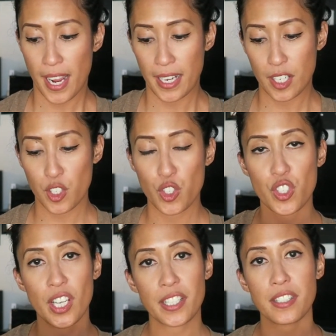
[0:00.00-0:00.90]
and it's
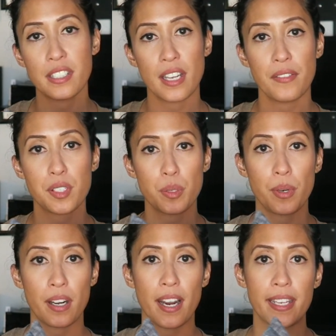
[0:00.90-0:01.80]
just enough to
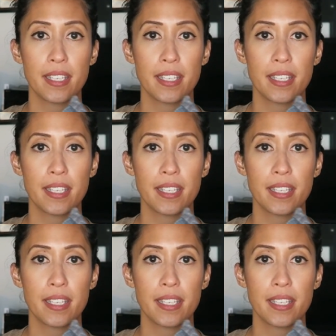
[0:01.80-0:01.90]
where I